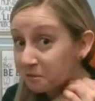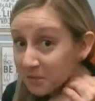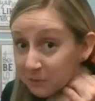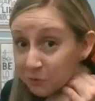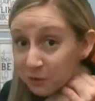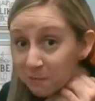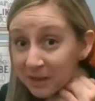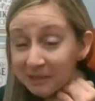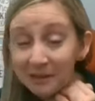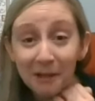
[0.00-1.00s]
See if you can
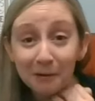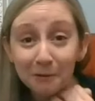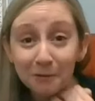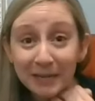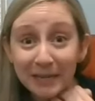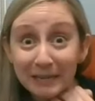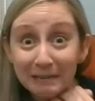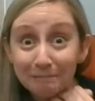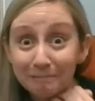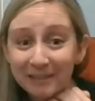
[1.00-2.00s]
make the color green.
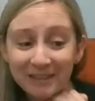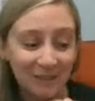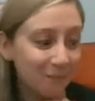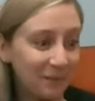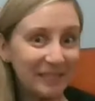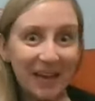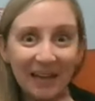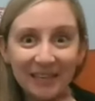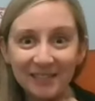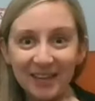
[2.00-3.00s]
You can be
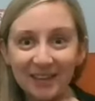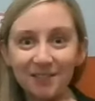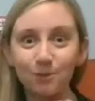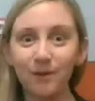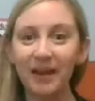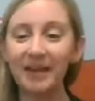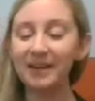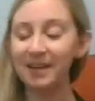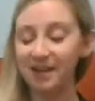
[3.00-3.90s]
scientists, right?